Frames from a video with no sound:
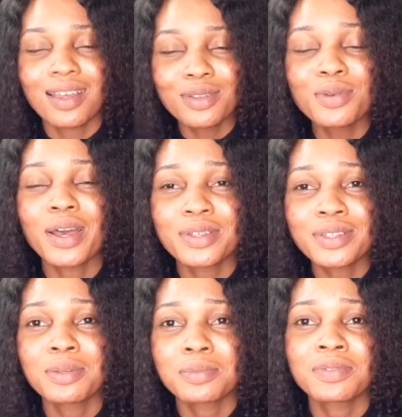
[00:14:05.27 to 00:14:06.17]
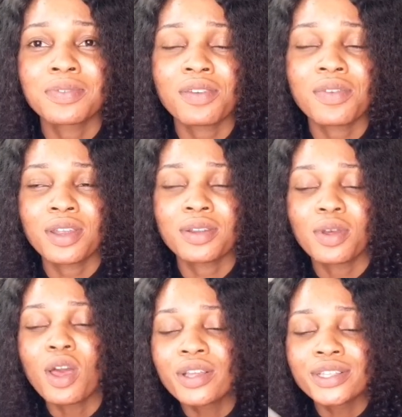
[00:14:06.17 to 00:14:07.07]
You are using something very, very new.
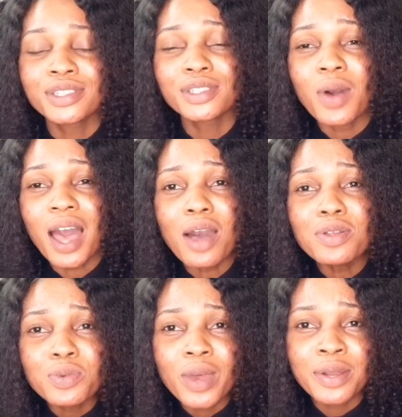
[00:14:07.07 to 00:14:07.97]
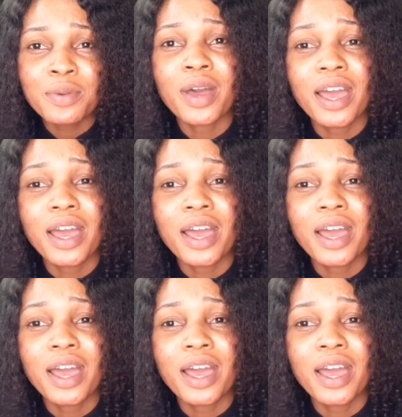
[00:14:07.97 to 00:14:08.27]
So how do I know